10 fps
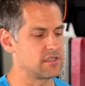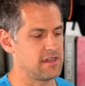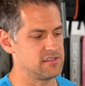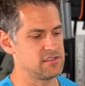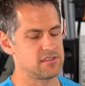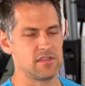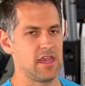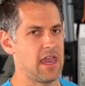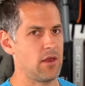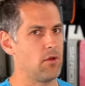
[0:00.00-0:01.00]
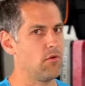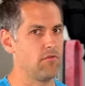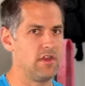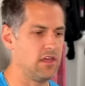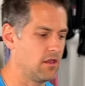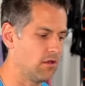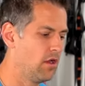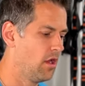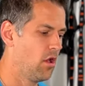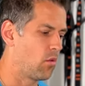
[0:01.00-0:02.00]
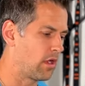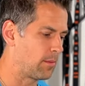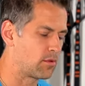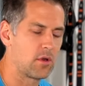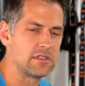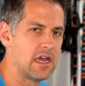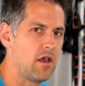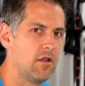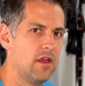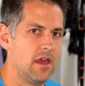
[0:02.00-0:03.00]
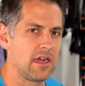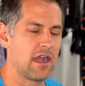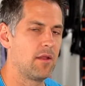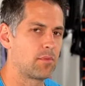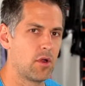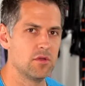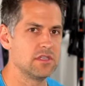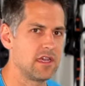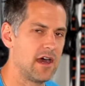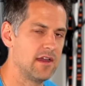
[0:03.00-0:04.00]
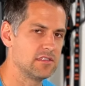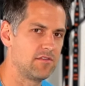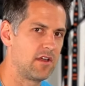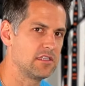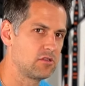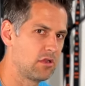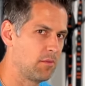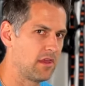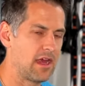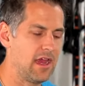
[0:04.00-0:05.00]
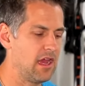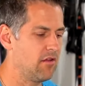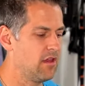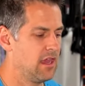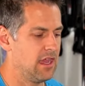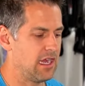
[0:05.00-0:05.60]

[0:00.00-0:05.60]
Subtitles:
I just had a whole video where I broke down kind of the pros and cons of various equipment that I have.